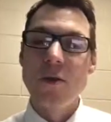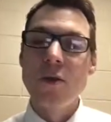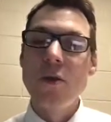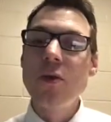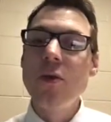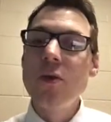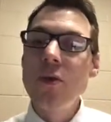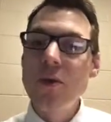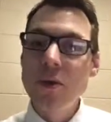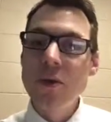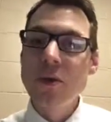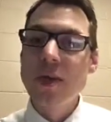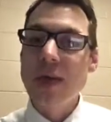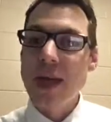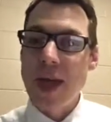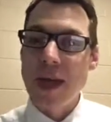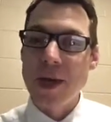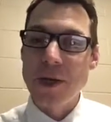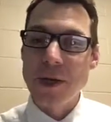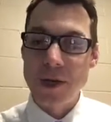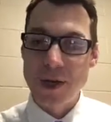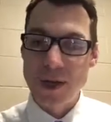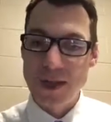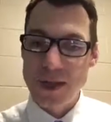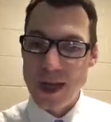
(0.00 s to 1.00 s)
Who's
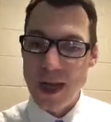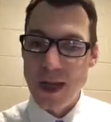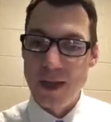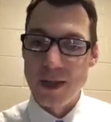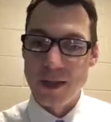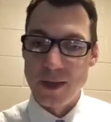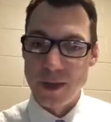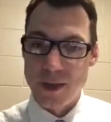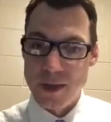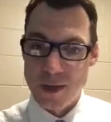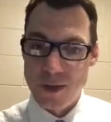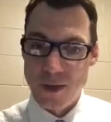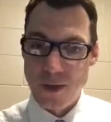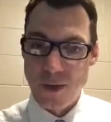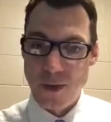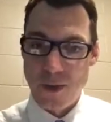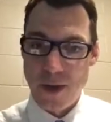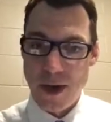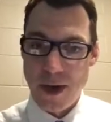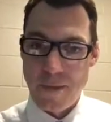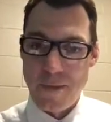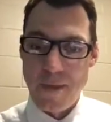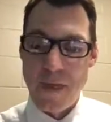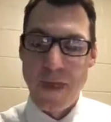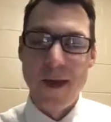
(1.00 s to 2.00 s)
actually telling the
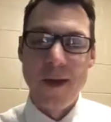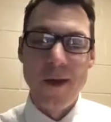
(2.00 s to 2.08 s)
story?